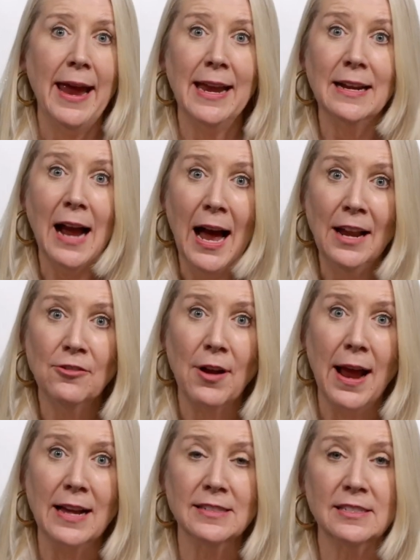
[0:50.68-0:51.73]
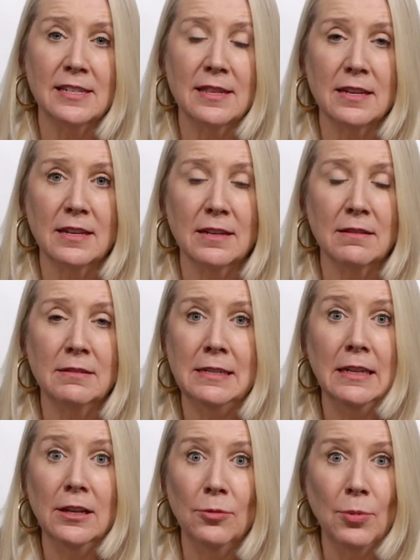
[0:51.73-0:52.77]
In contrast, the
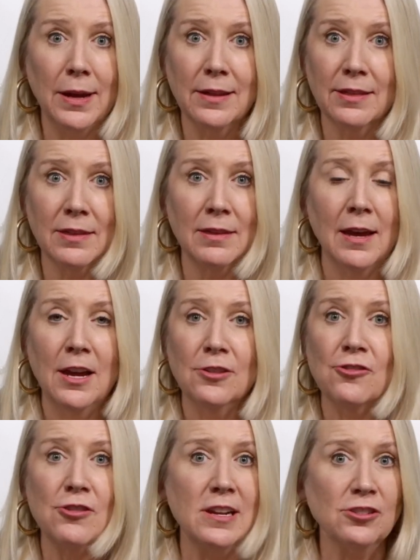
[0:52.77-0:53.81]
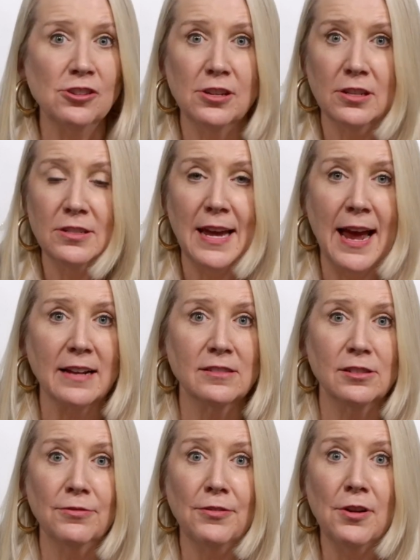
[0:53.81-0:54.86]
deal with traditional
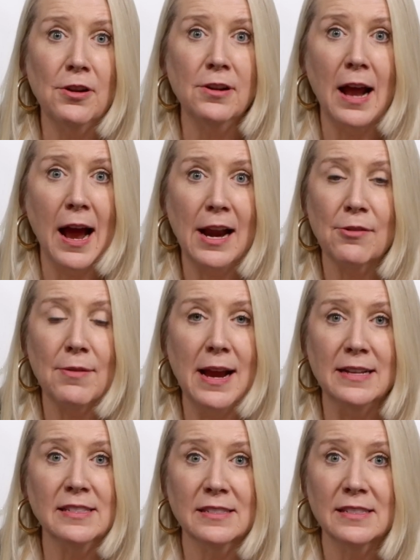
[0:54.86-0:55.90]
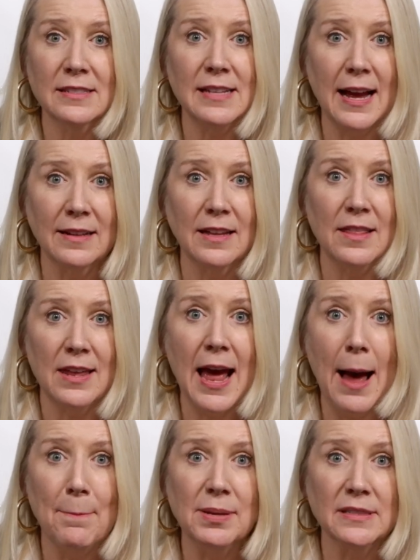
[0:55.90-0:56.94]
tax-deferred IRAs is exactly the
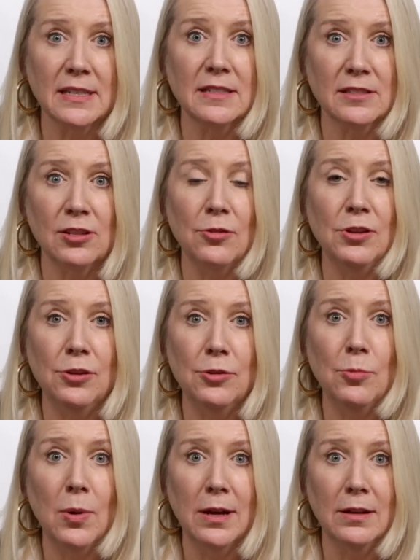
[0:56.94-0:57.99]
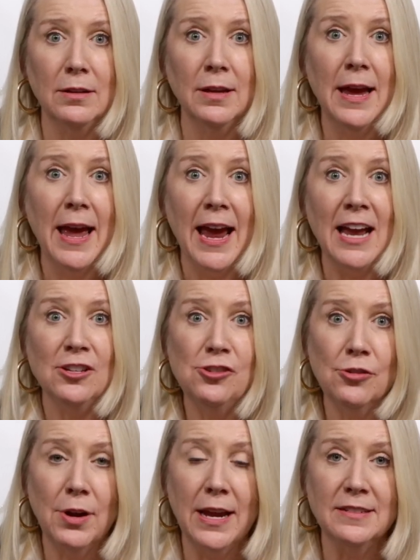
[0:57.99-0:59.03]
opposite. So you will
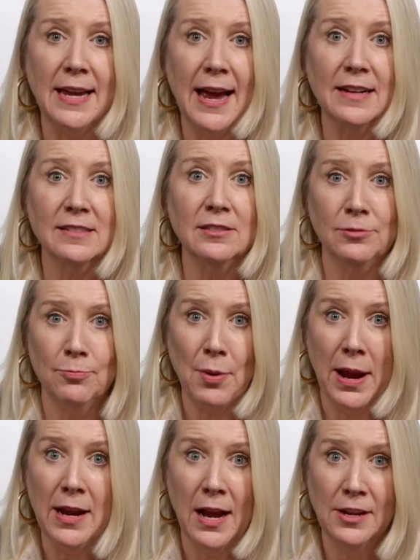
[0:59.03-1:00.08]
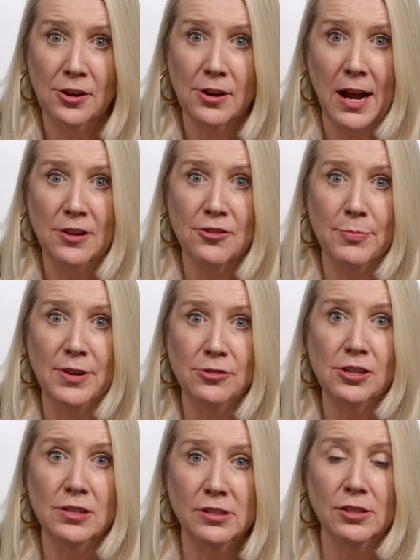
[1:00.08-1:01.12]
enjoy a tax break on your
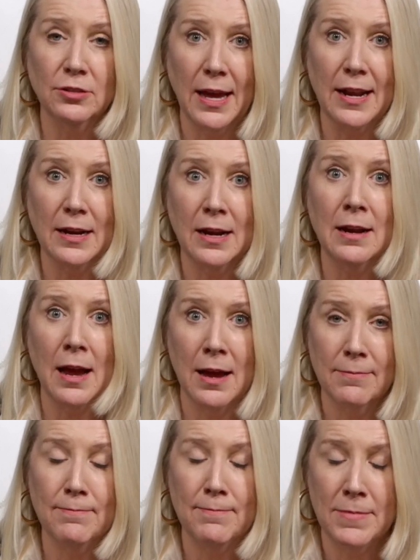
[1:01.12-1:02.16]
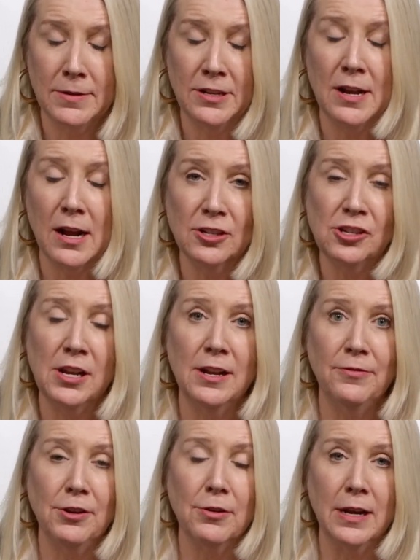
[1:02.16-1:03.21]
contributions. You'll get a deduction
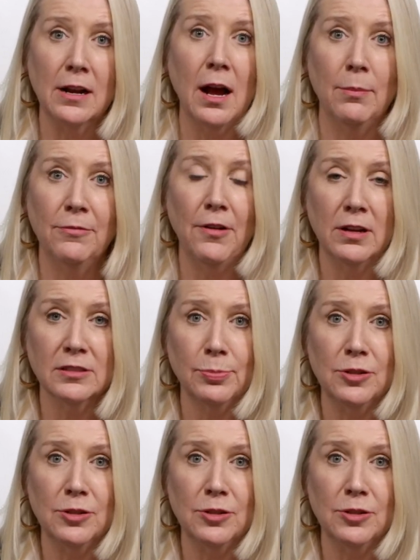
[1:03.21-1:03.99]
if your income falls